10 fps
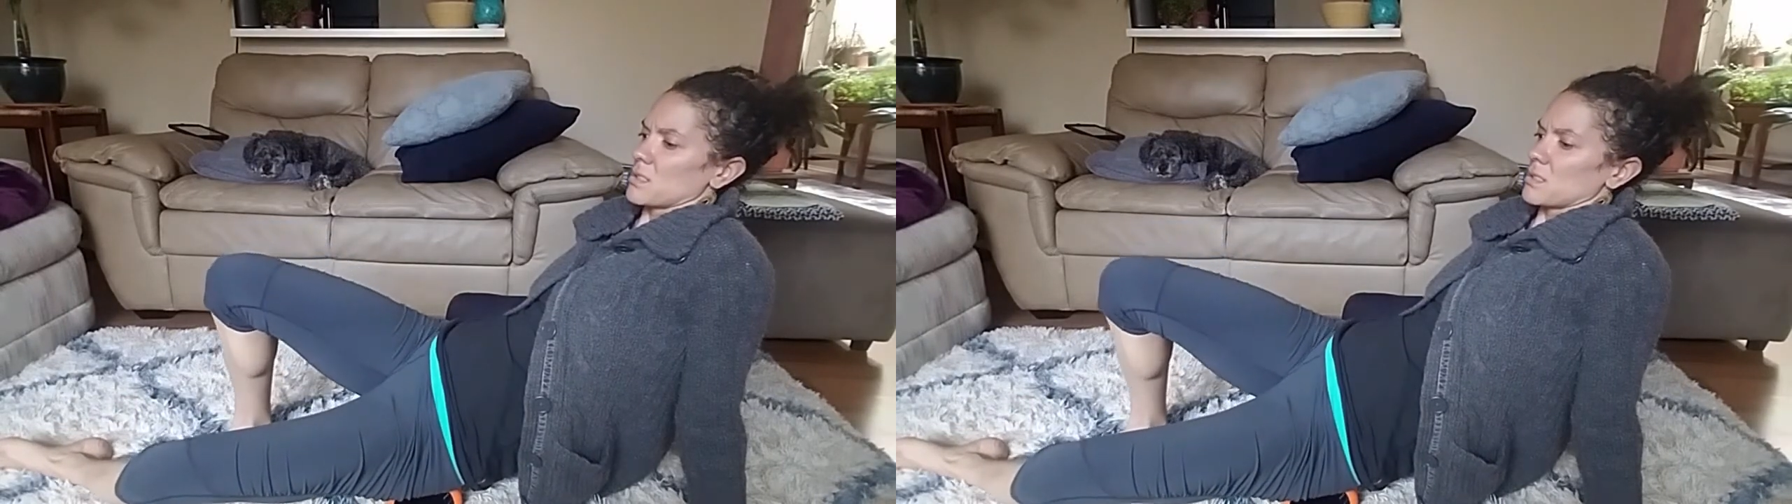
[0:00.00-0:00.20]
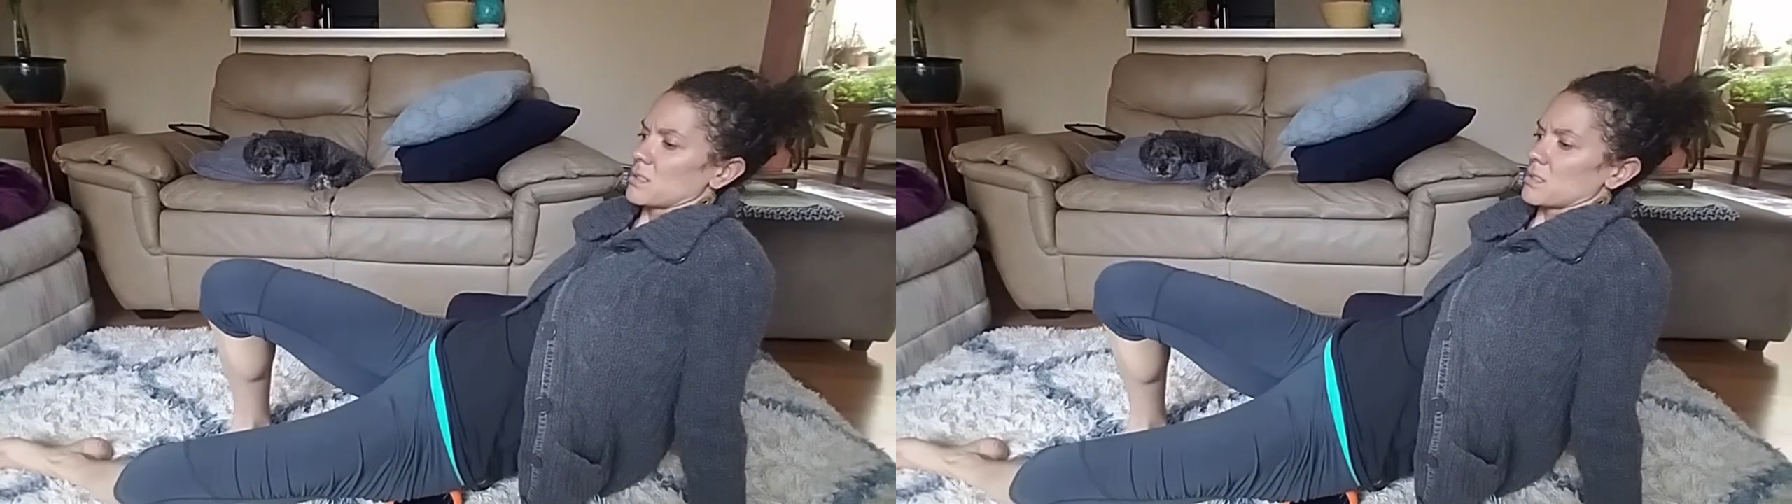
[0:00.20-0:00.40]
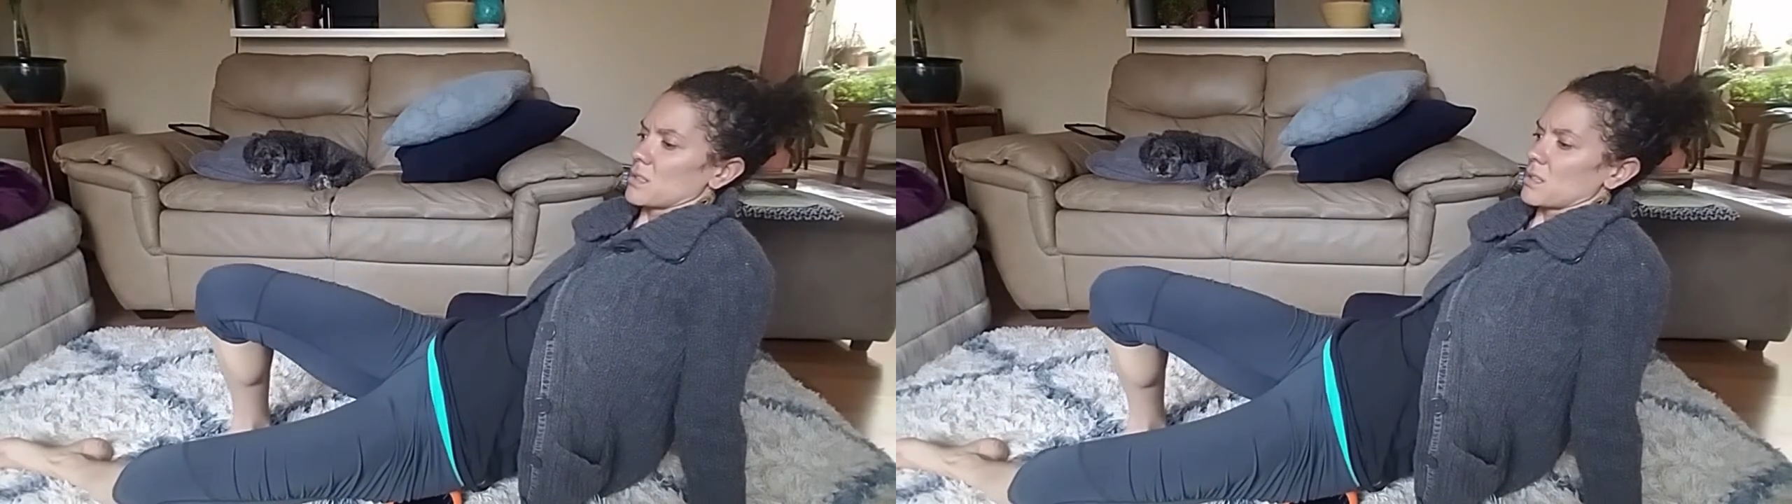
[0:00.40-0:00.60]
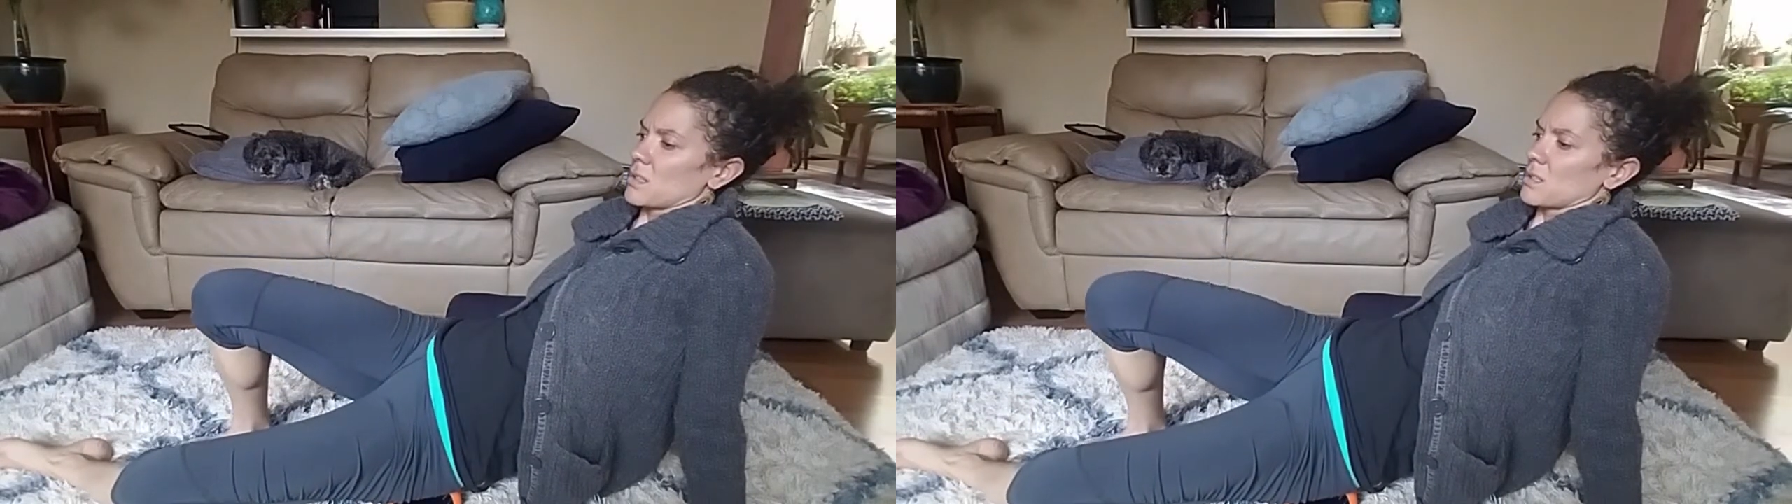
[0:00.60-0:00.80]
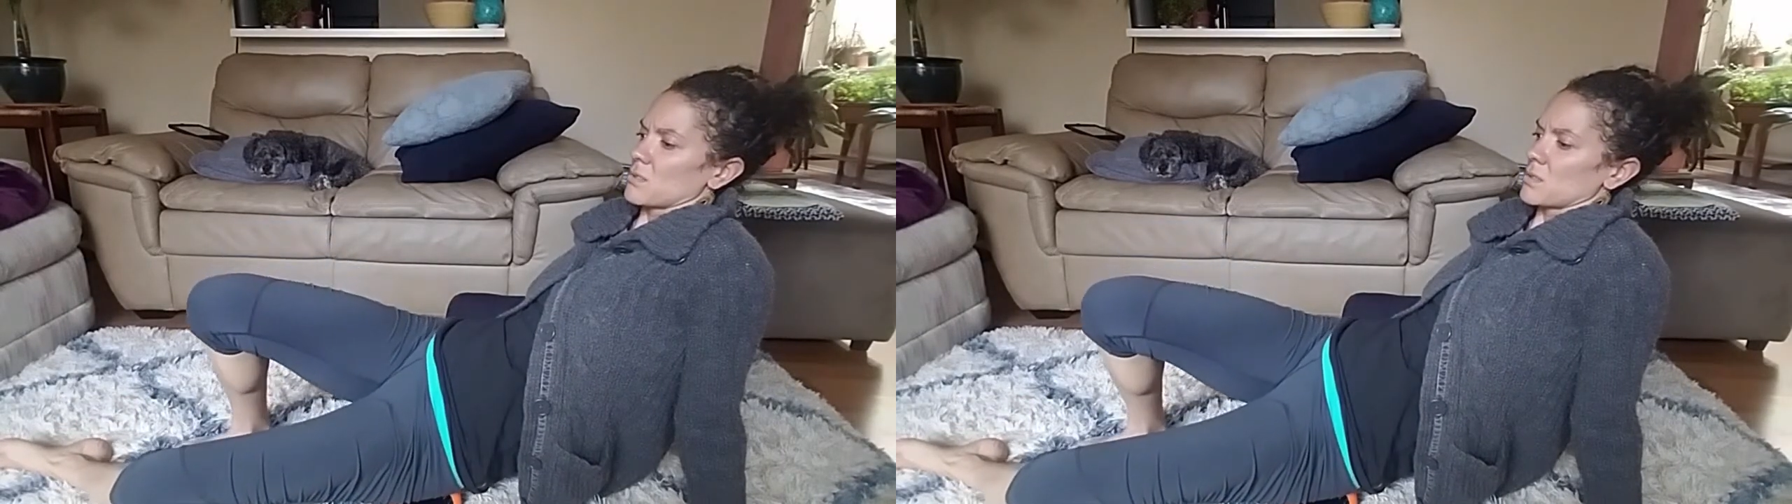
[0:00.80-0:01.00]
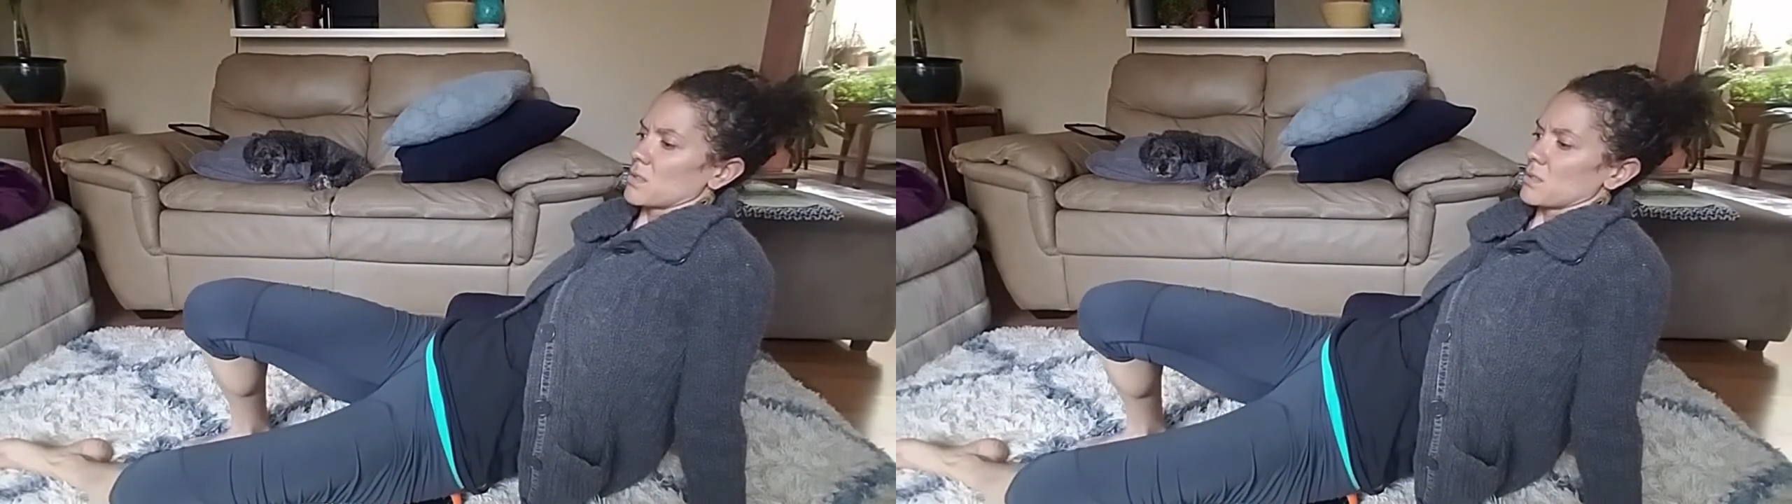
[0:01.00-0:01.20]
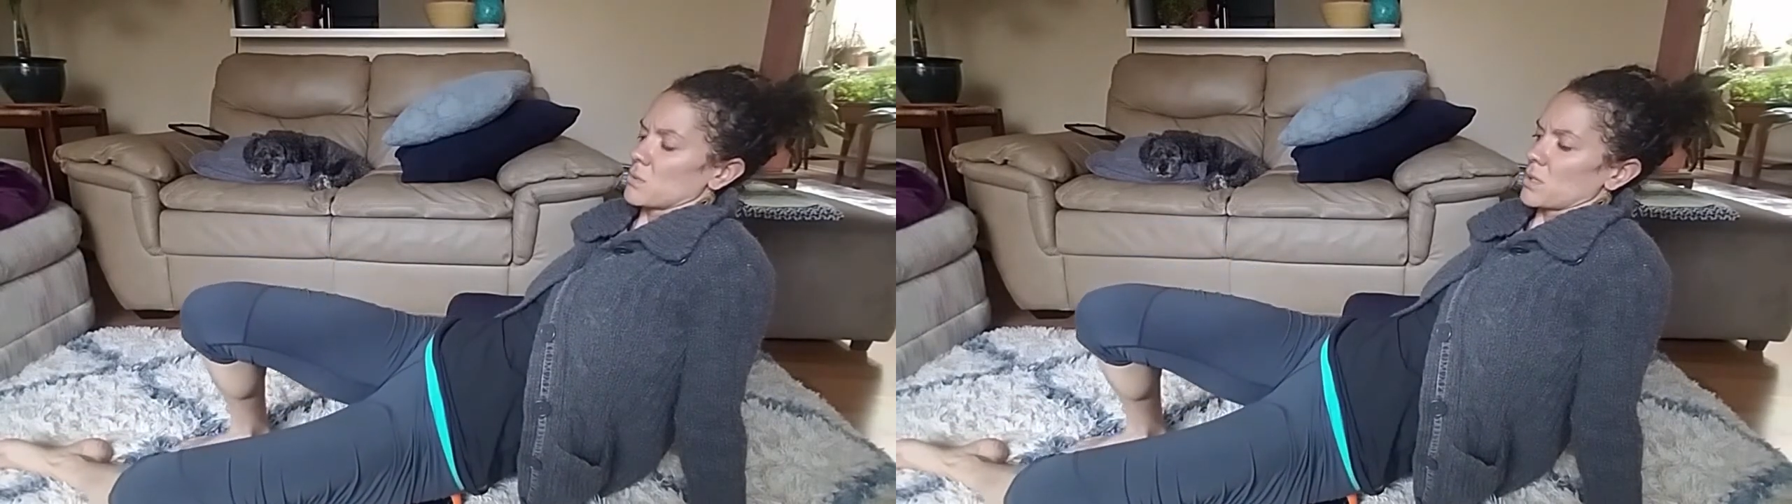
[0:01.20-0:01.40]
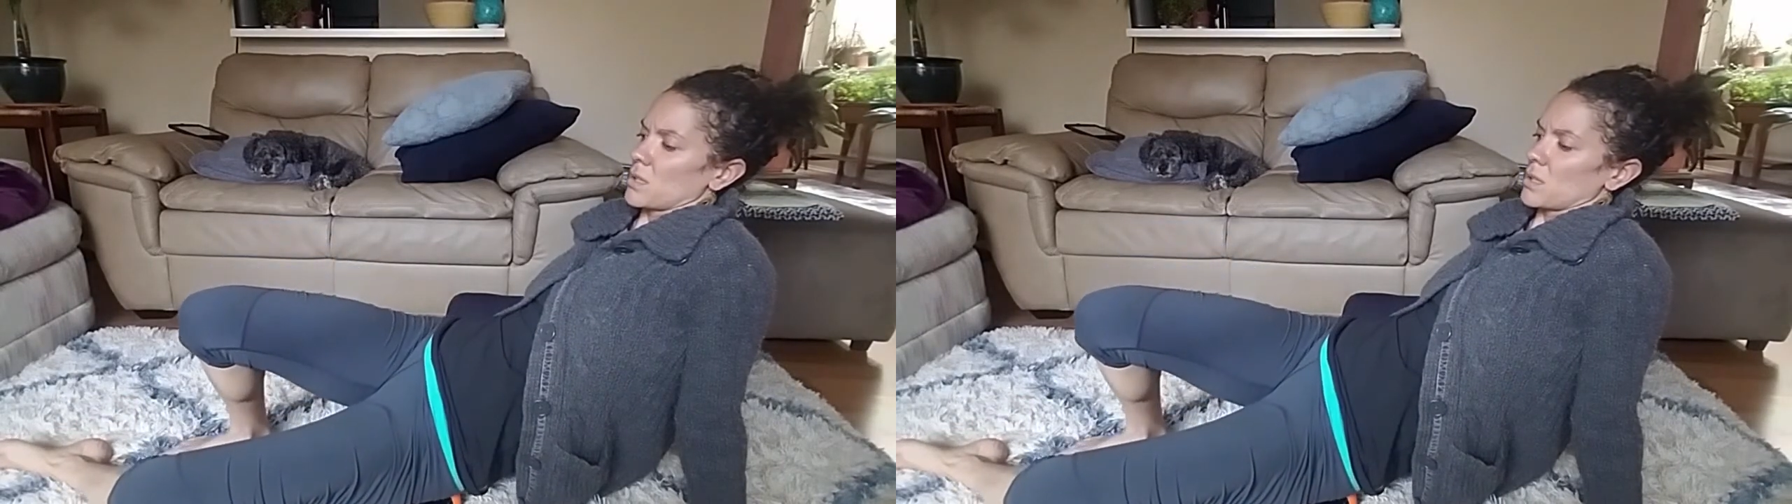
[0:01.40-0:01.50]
Let those muscles